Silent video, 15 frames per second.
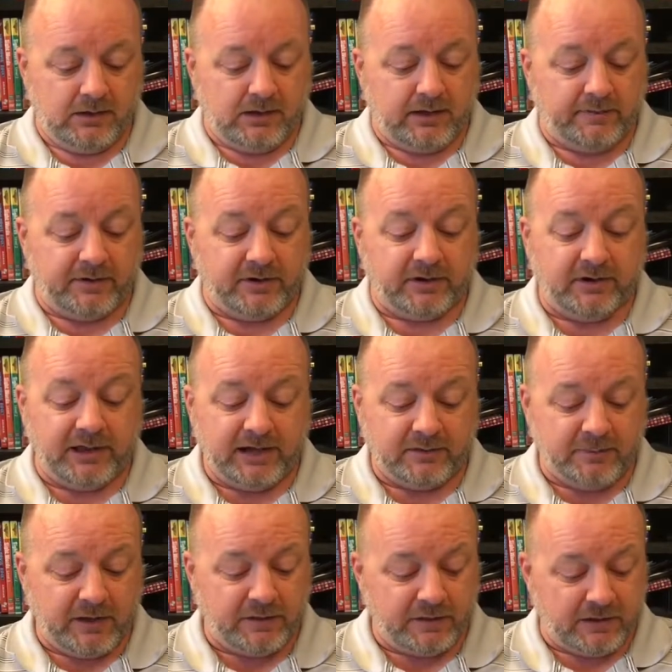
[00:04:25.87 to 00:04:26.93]
I'm going to collect
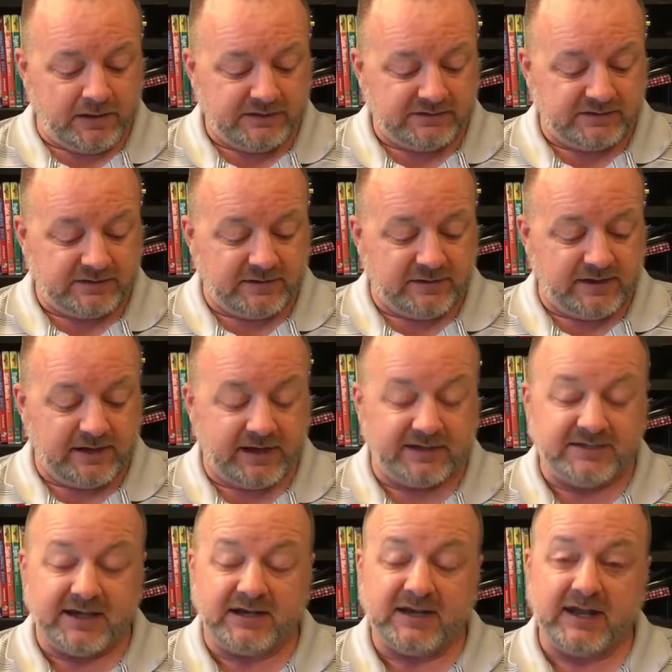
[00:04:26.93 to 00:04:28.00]
my thoughts
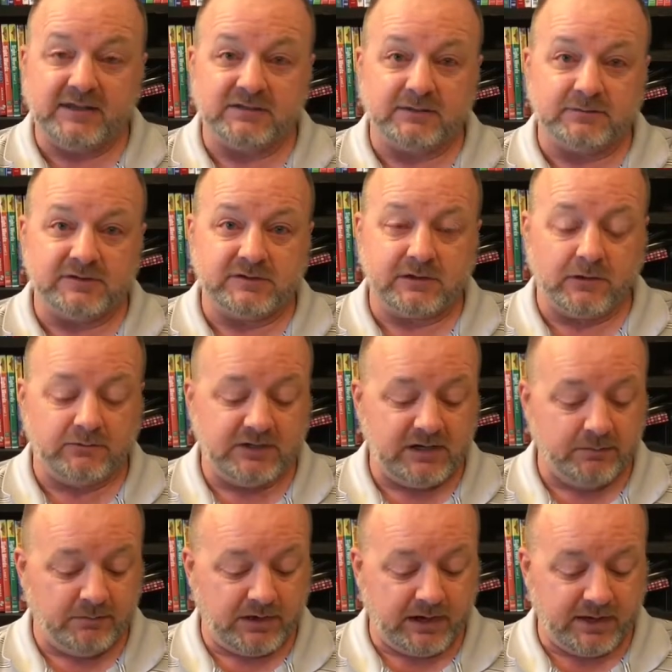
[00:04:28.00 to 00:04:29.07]
as I take some slow,
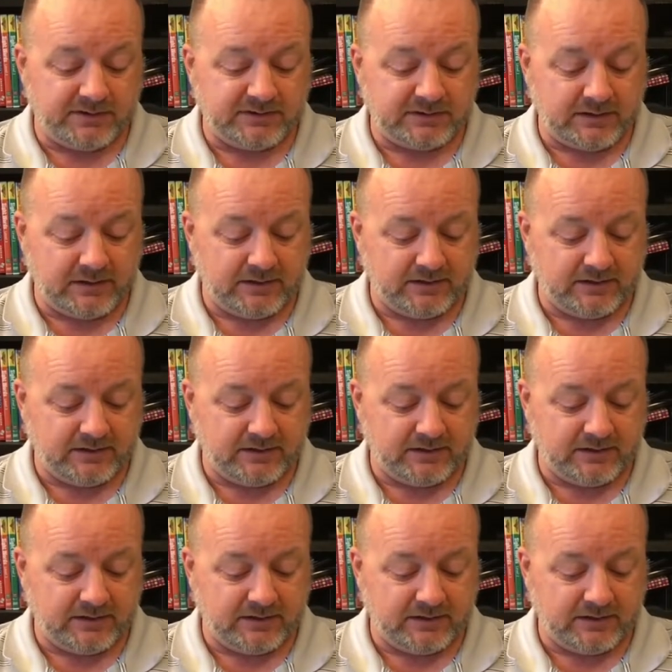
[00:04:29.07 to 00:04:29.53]
deep breaths.